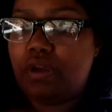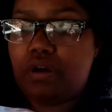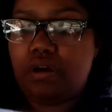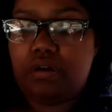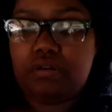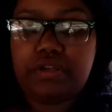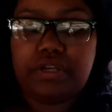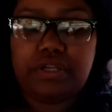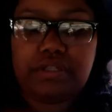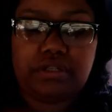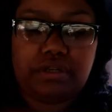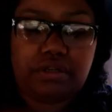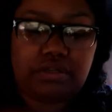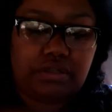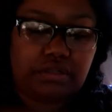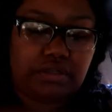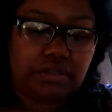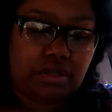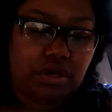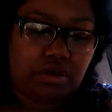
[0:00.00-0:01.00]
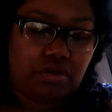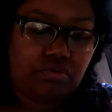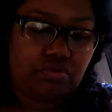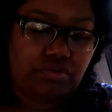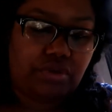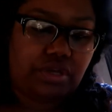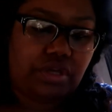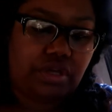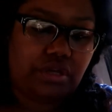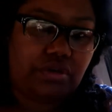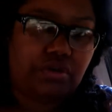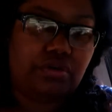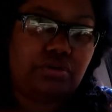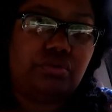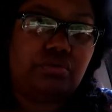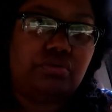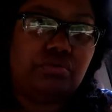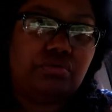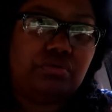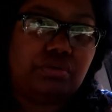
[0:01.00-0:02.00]
Oh, these are so
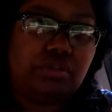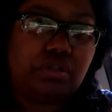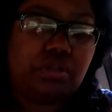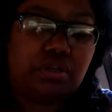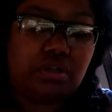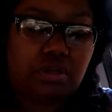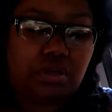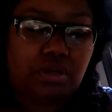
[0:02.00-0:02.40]
cute.